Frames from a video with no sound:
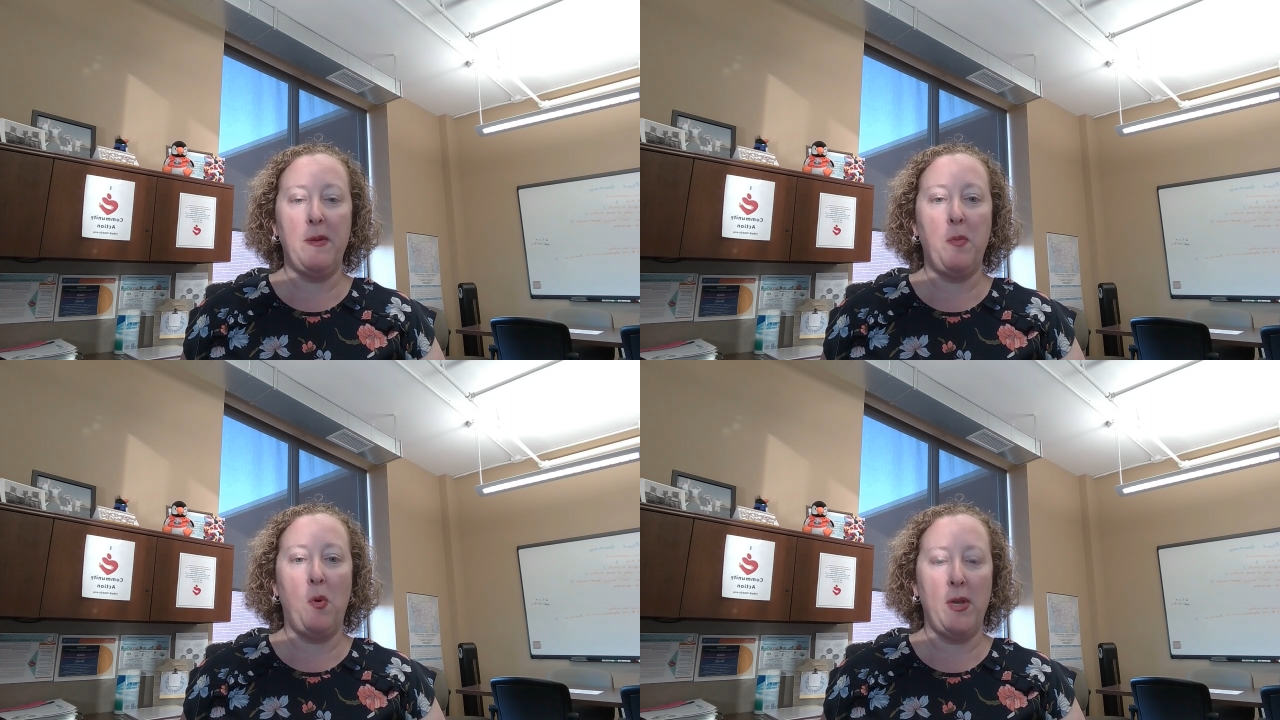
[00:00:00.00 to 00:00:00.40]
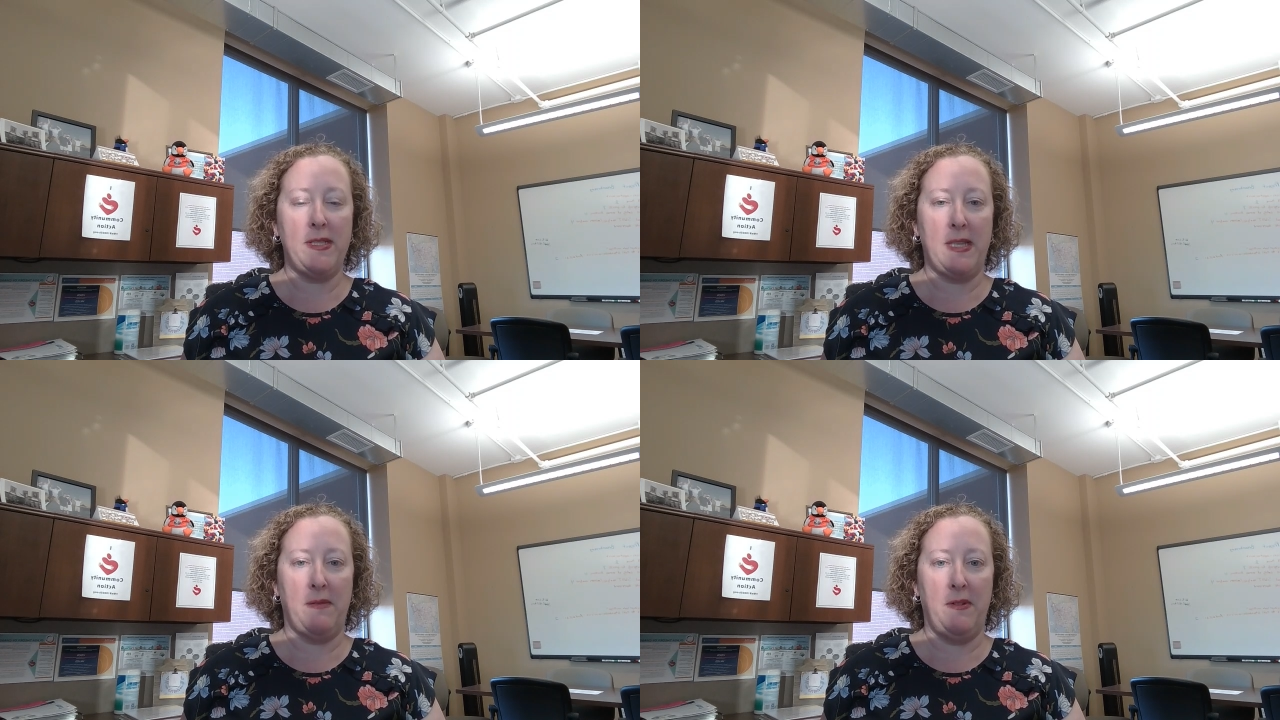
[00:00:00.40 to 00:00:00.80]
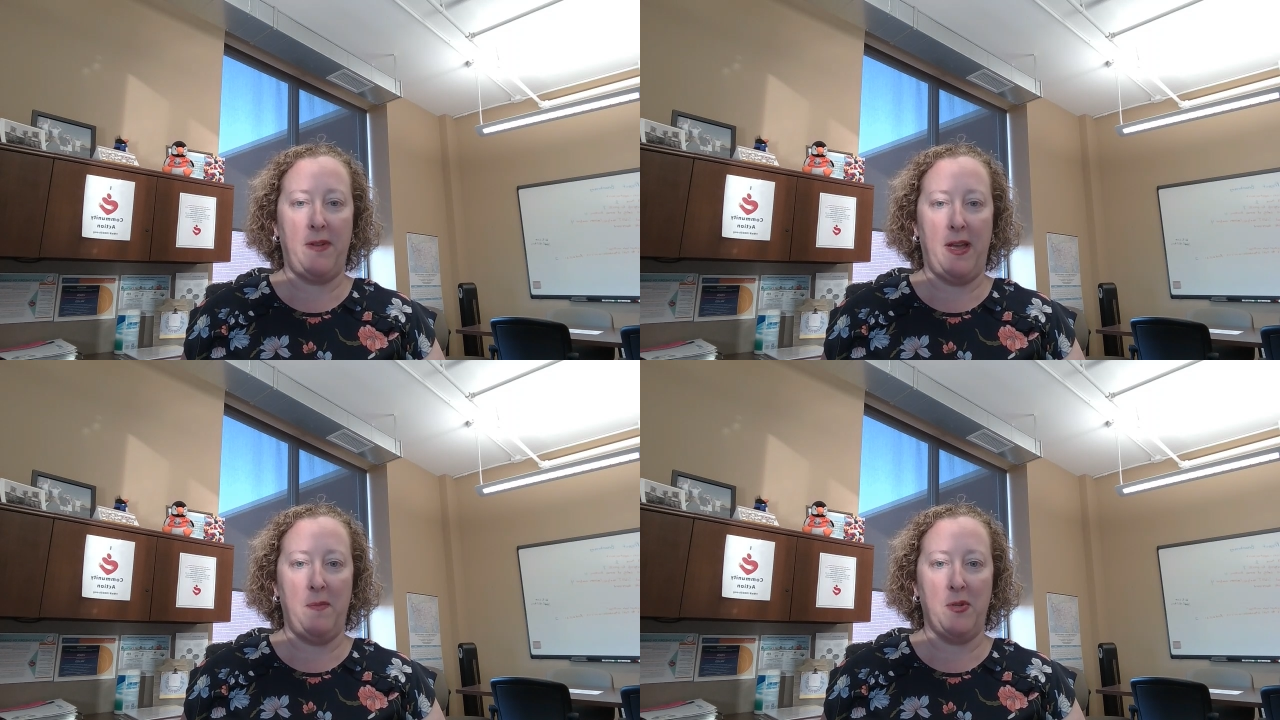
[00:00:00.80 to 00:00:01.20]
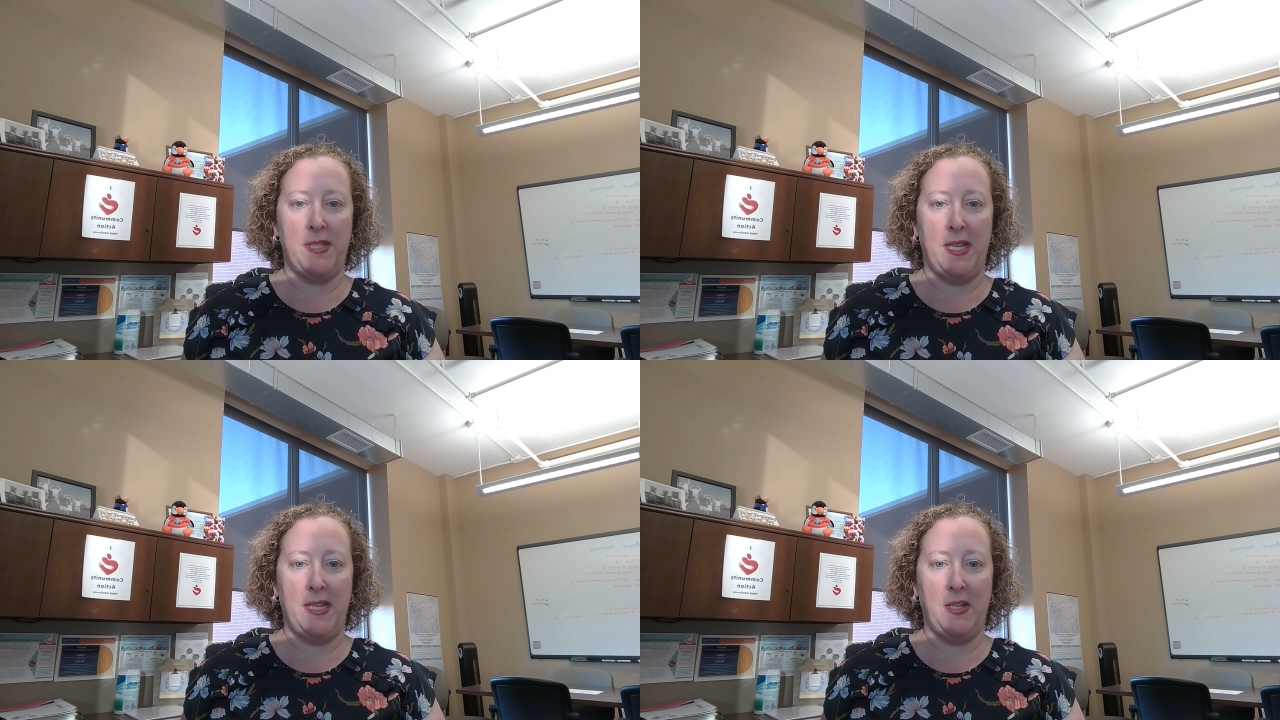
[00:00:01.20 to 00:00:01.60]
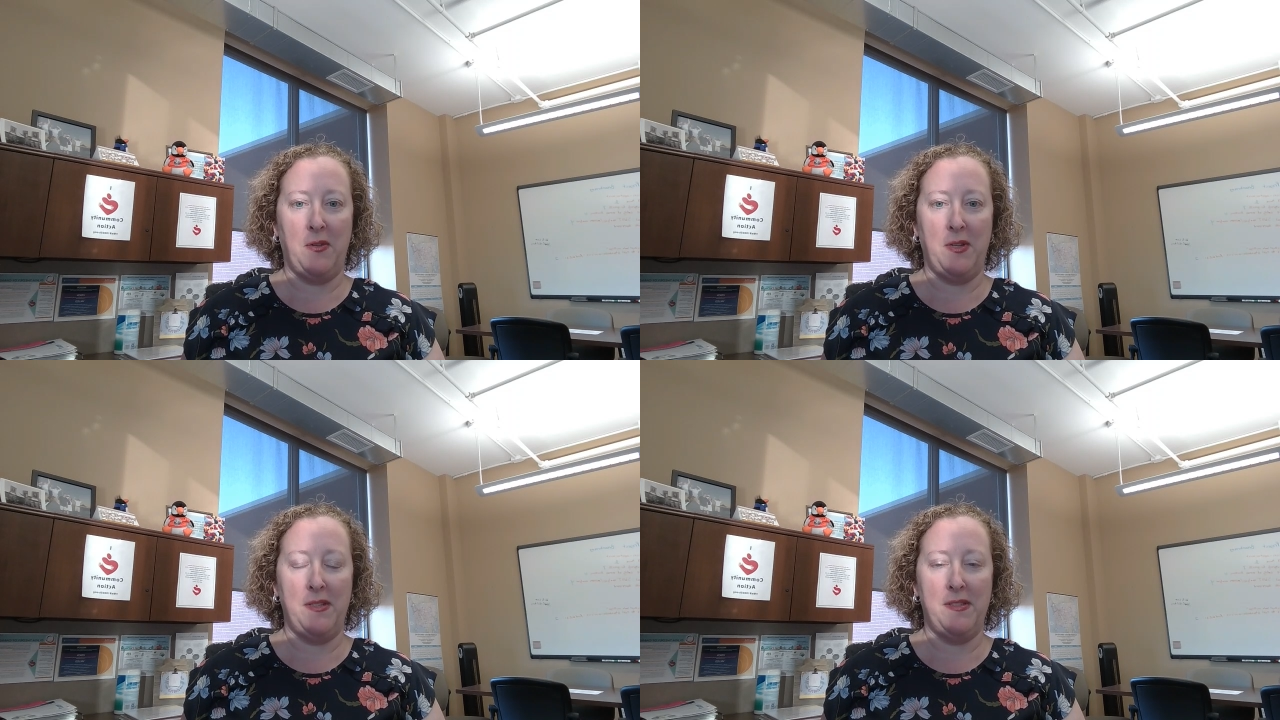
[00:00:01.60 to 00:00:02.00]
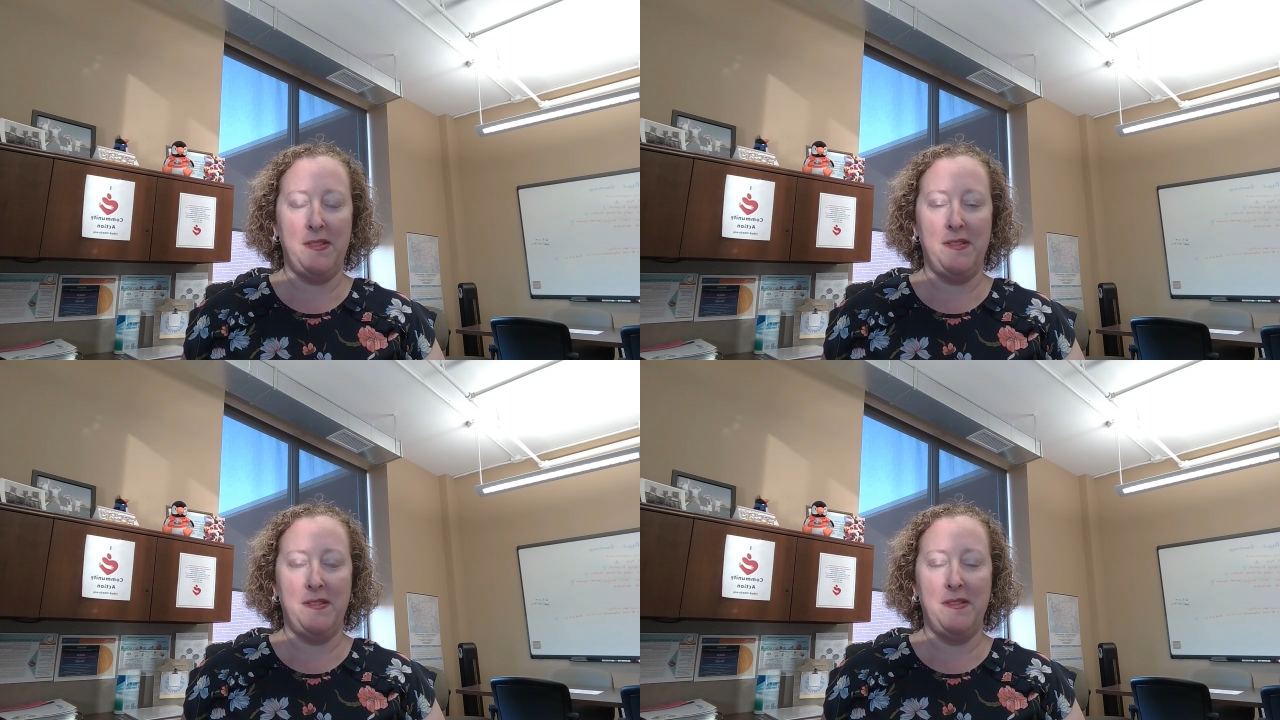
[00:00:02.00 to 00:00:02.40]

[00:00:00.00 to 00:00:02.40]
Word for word: a 0.75% increase.